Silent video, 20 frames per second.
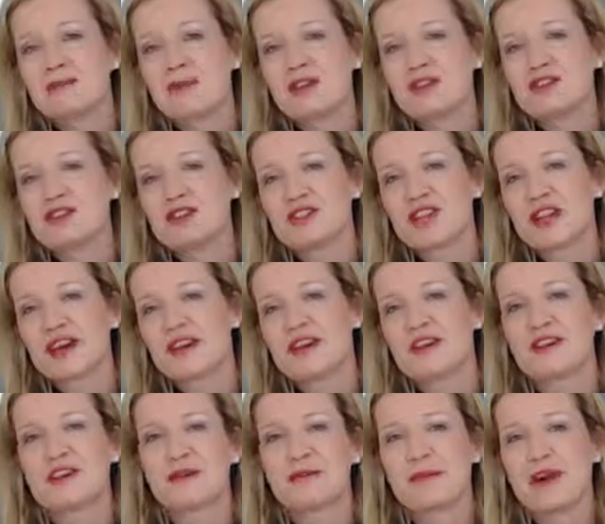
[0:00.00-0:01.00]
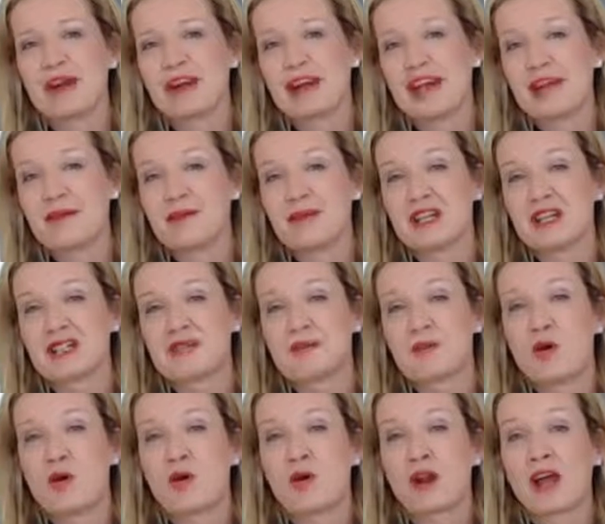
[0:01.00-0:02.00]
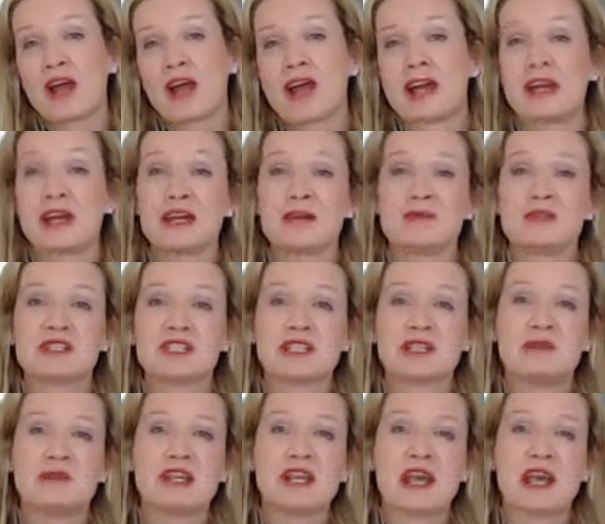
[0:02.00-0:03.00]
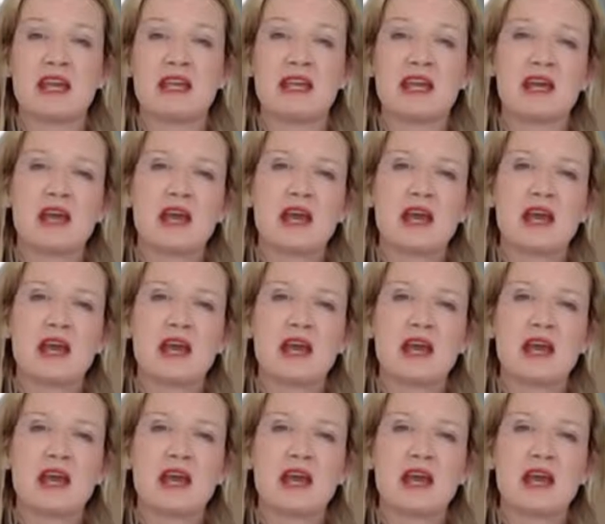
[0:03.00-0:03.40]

mentioned earlier, my name is Paula and I am a CPA.